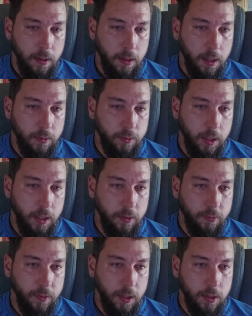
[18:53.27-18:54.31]
Now training
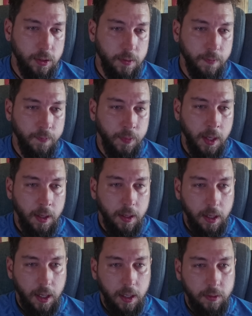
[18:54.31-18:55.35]
finished,
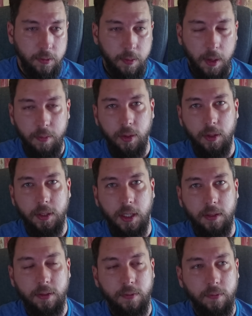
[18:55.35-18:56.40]
and remember
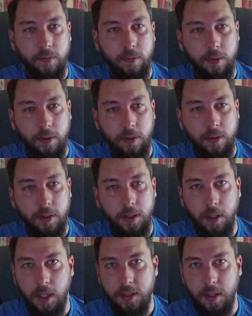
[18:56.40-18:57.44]
that in the
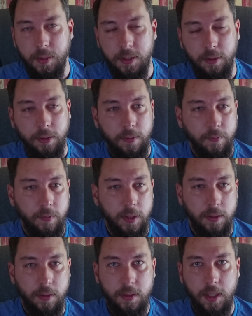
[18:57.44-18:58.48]
last episode
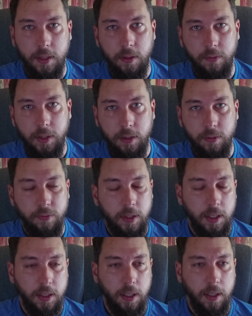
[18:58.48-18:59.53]
with the standard
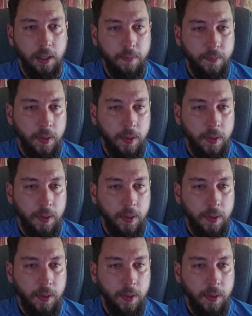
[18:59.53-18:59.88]
VQ-VAE,